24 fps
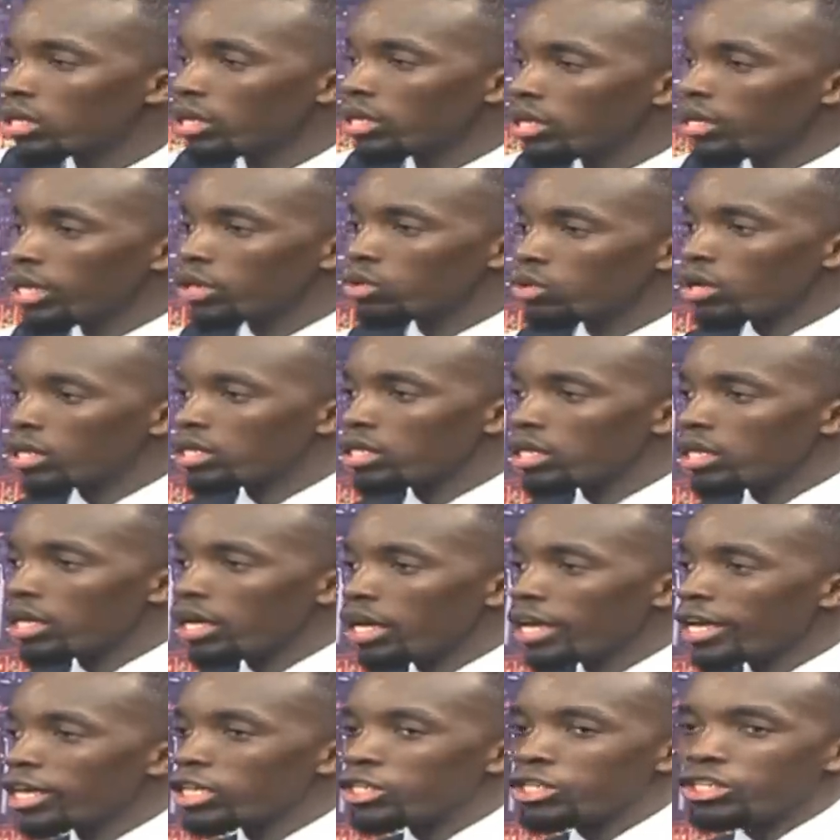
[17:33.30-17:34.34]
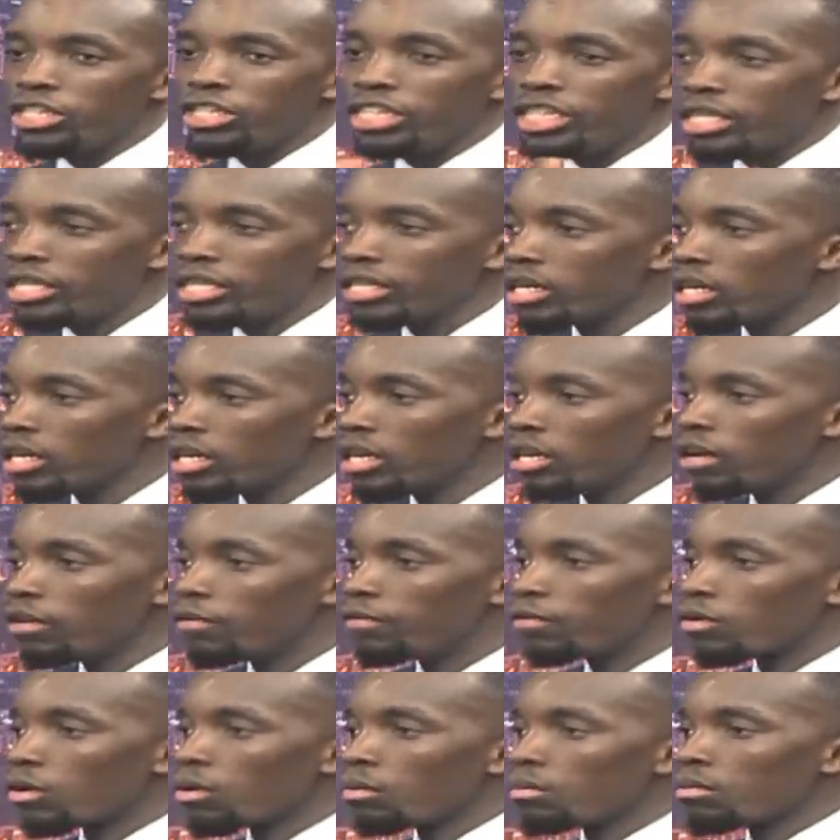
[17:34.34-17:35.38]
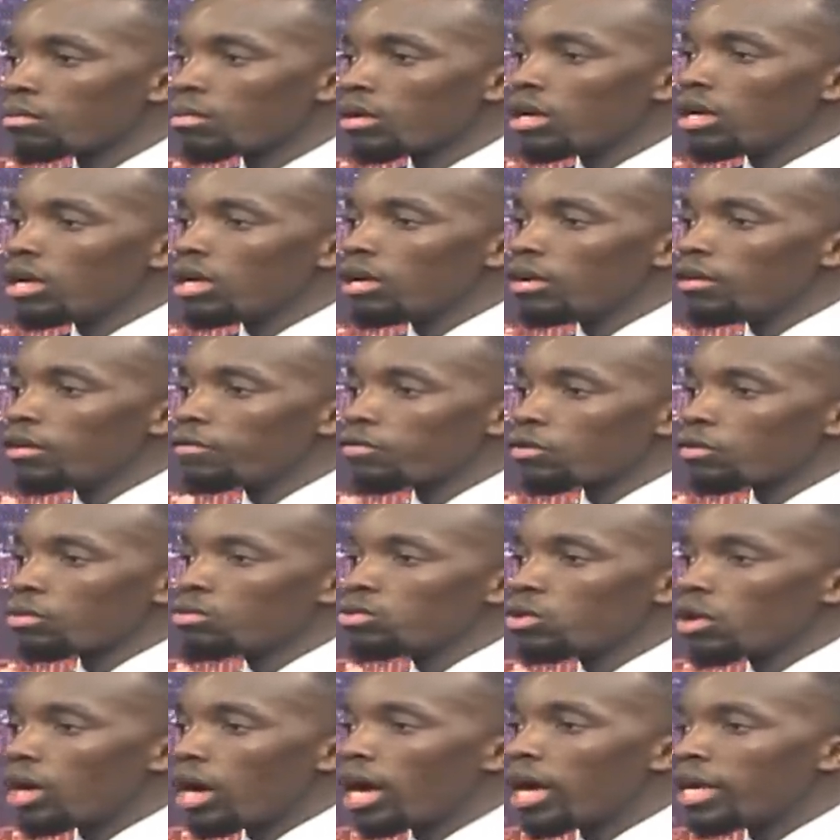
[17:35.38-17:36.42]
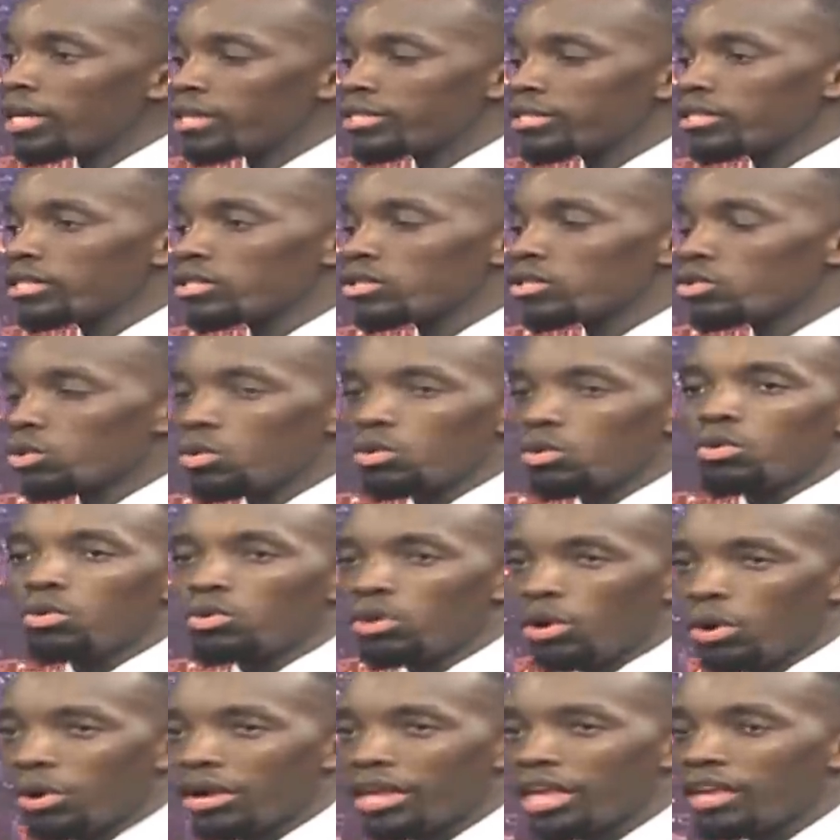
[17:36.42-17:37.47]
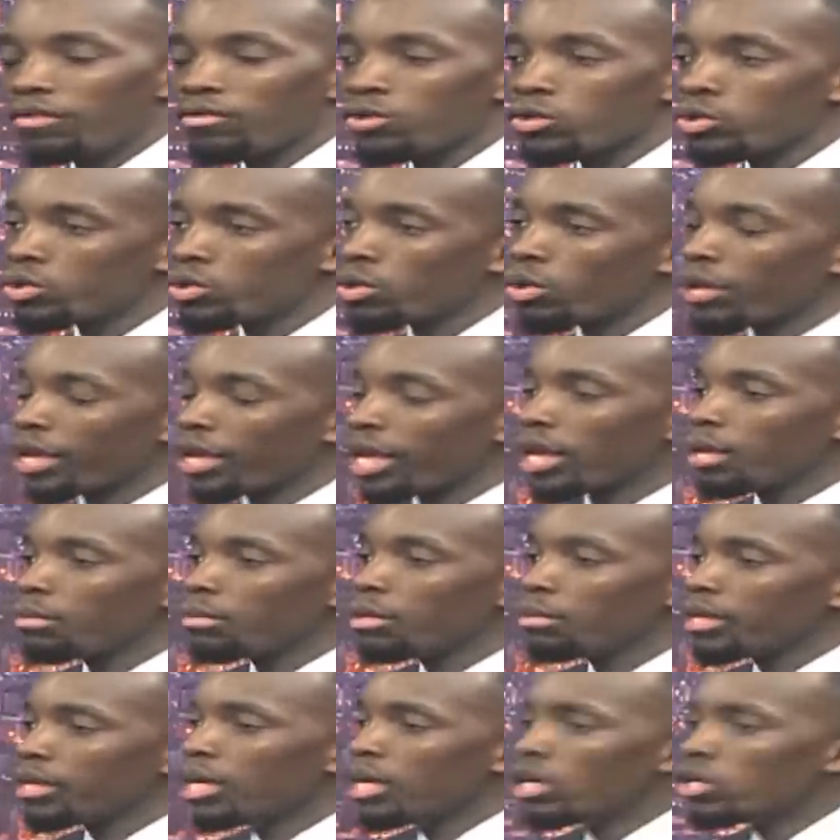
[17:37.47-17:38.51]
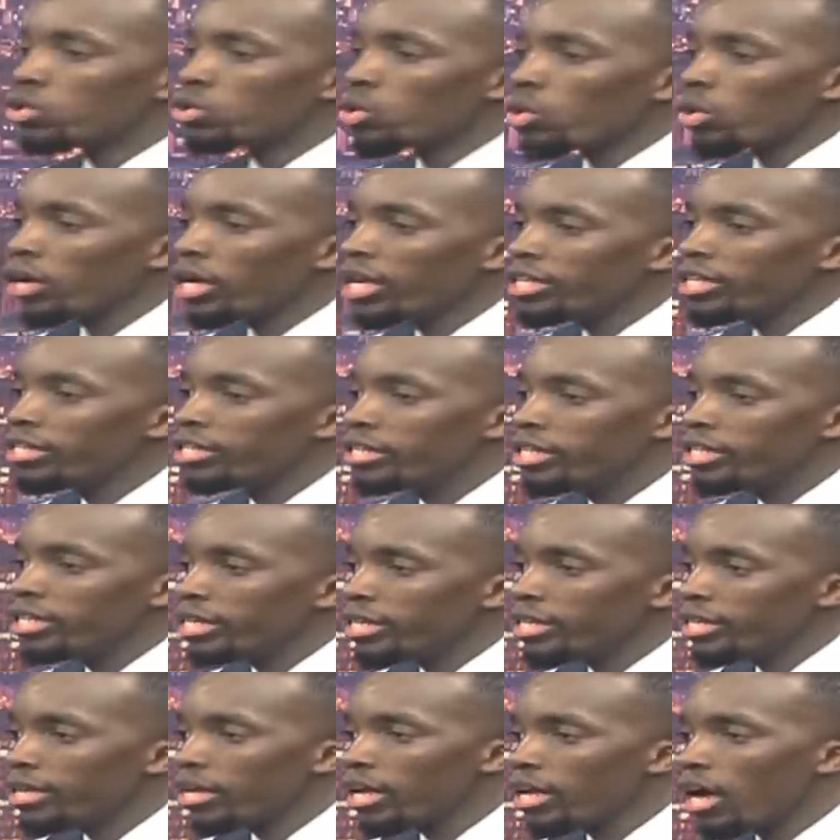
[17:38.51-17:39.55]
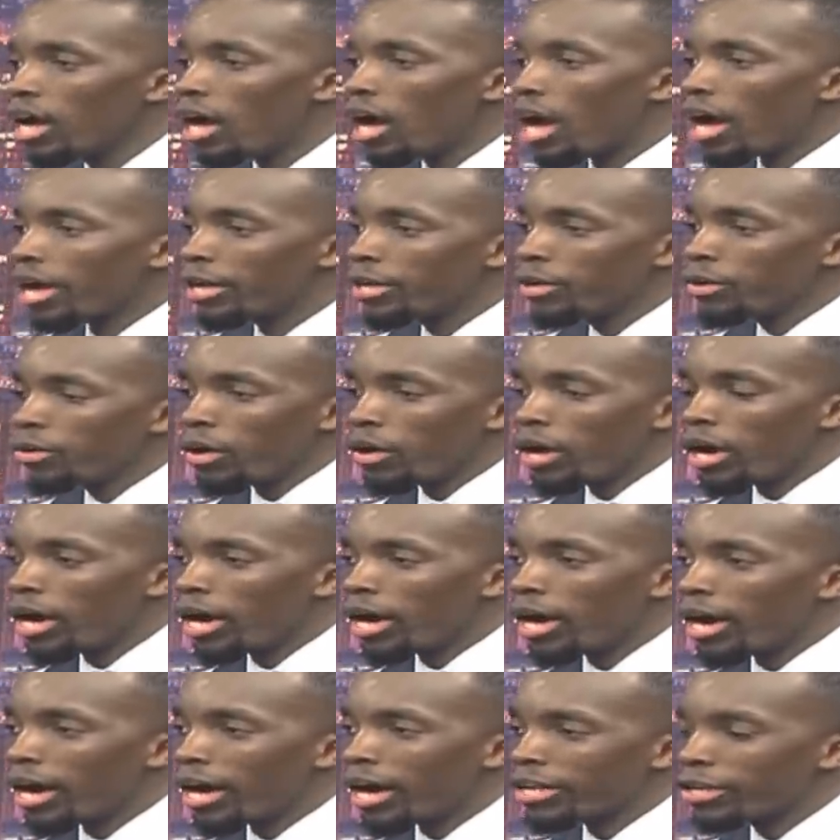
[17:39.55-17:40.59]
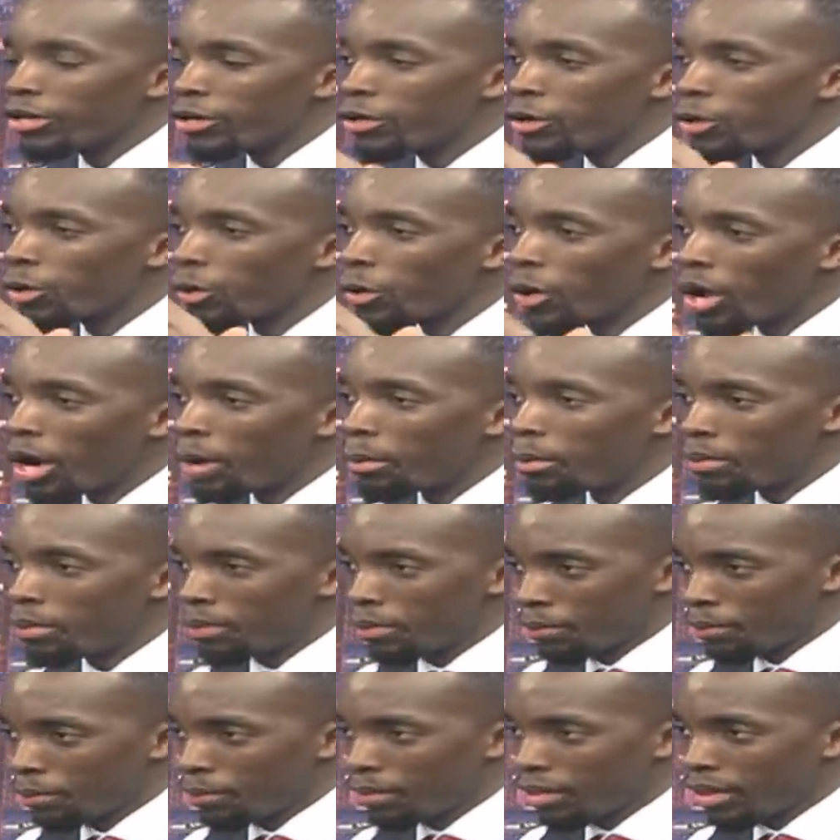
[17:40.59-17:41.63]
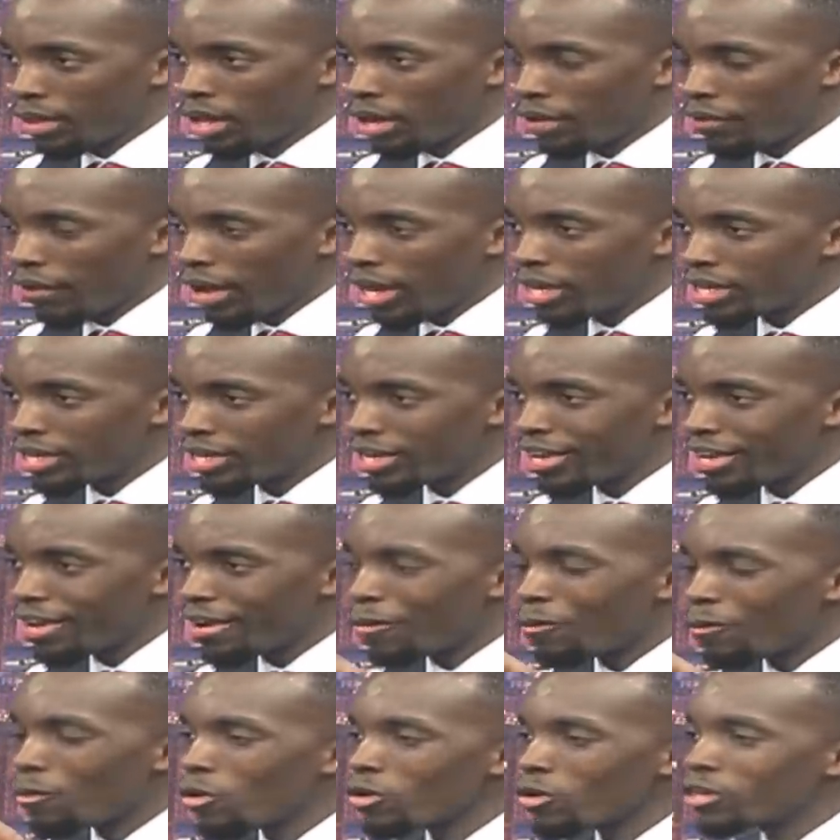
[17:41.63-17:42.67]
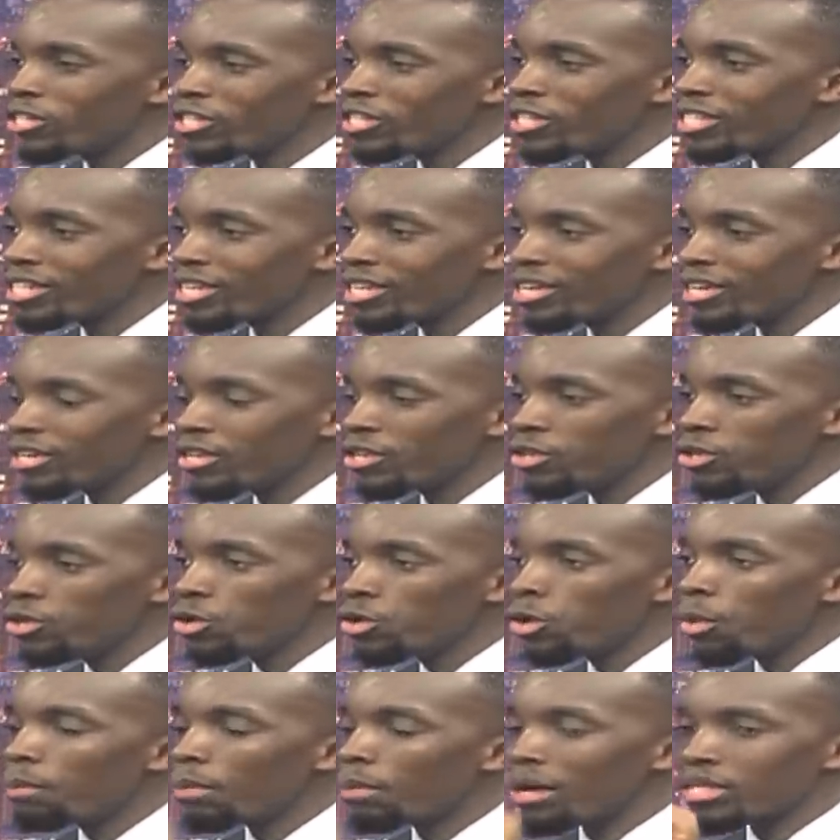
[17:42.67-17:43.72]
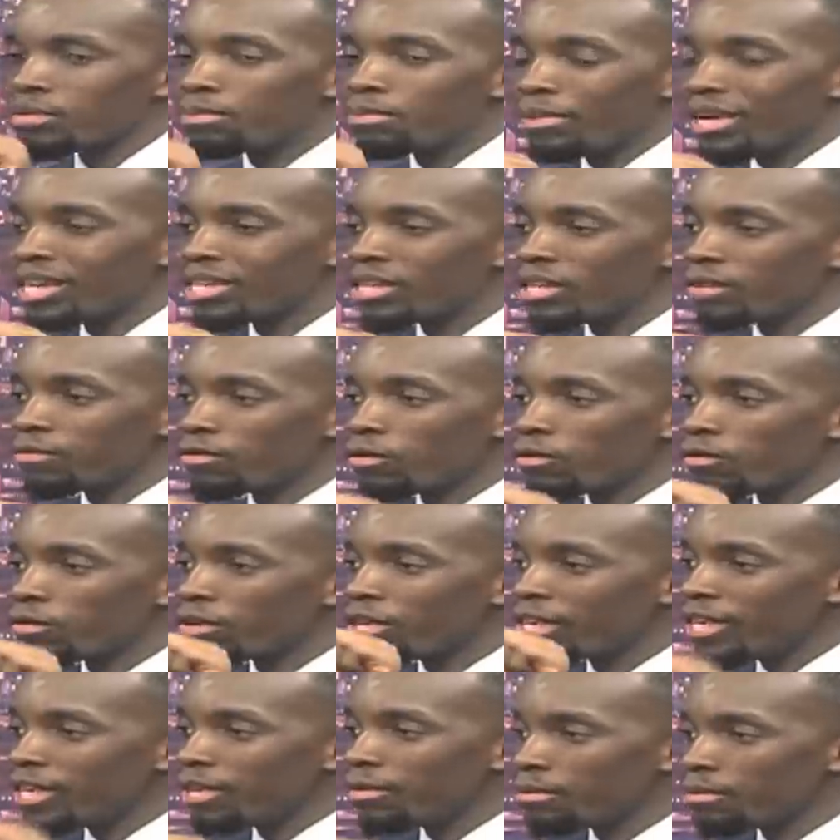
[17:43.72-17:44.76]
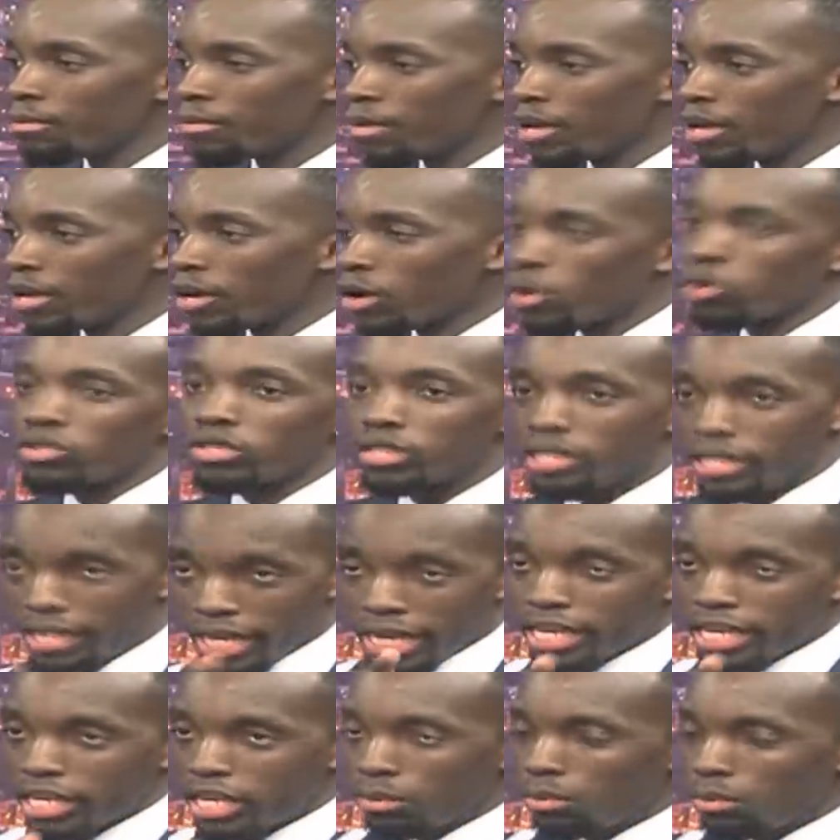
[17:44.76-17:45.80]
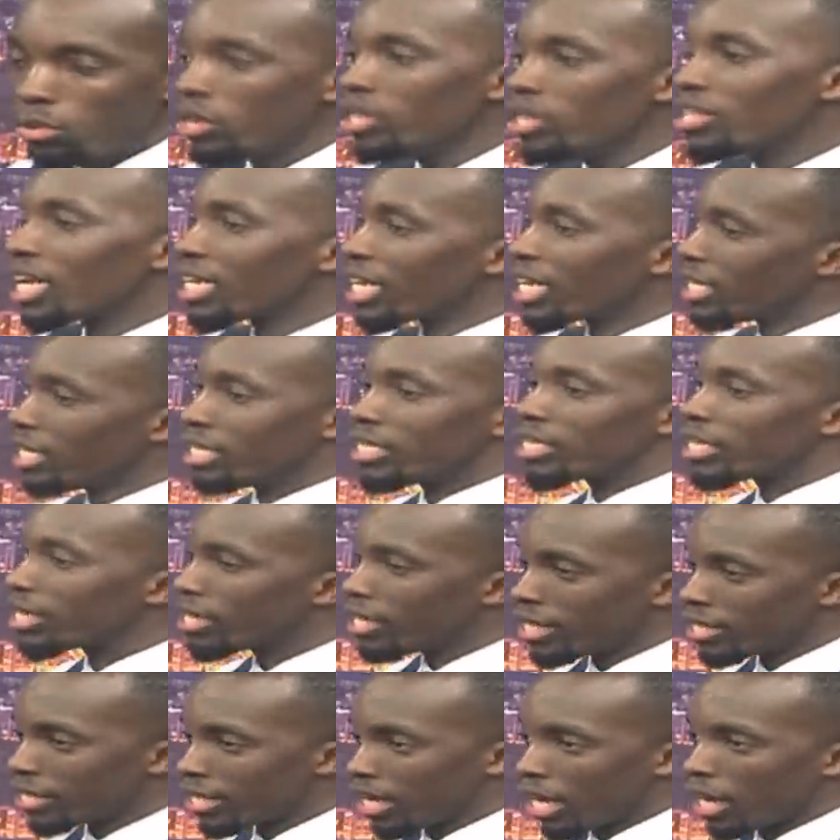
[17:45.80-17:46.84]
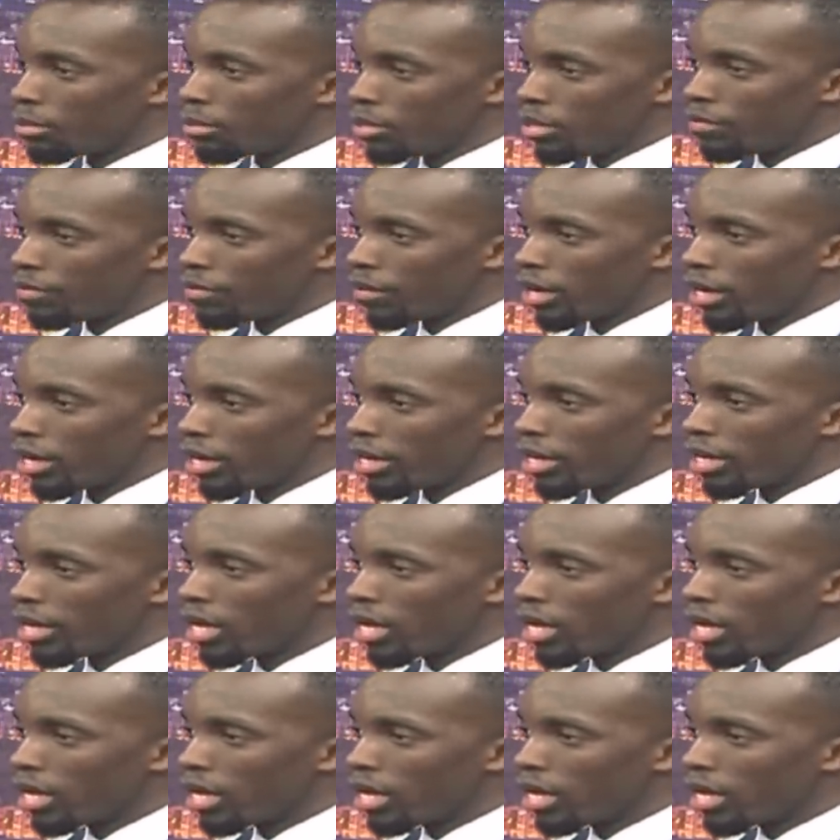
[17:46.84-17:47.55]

inaitwaje HD from your eyes, so unaongea hivyo juu unaongea na mimi, so HD aki grow up, right, what is your perspective of him, because yeye nikimuuliza atadescribe differently.